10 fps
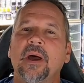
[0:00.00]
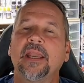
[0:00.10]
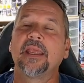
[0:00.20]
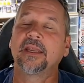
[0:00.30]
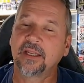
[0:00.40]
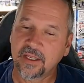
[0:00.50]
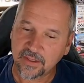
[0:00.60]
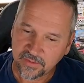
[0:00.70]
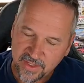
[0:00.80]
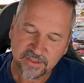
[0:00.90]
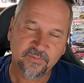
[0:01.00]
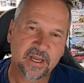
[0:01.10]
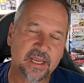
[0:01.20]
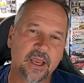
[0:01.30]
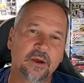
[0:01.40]
But in this
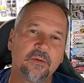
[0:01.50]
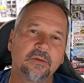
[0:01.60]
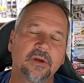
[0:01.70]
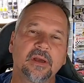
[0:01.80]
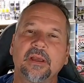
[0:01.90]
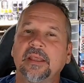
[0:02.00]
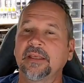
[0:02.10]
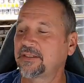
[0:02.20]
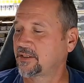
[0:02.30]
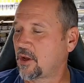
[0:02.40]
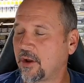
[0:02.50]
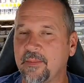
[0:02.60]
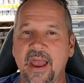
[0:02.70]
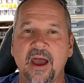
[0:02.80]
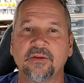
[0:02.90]
video, this is
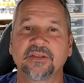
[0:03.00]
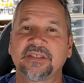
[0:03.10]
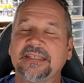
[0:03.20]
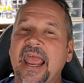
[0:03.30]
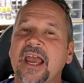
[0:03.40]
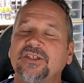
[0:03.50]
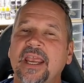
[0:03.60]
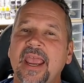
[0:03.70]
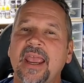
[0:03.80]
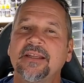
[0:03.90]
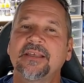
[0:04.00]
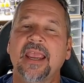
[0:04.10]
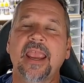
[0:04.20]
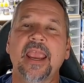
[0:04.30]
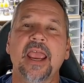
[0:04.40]
all about stash
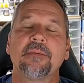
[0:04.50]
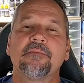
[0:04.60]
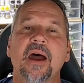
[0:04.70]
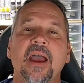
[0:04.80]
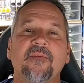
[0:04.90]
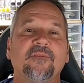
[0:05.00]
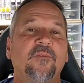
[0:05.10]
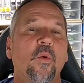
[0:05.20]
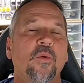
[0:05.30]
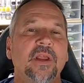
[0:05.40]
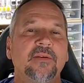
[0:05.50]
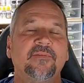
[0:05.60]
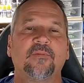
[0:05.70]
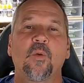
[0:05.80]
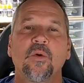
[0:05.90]
ads and my 40
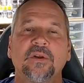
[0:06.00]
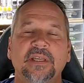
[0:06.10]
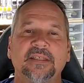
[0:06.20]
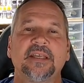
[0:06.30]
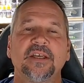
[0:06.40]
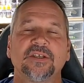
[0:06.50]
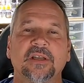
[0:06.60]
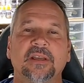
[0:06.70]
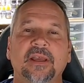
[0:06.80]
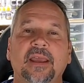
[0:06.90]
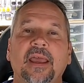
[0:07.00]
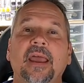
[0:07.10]
Ford decision.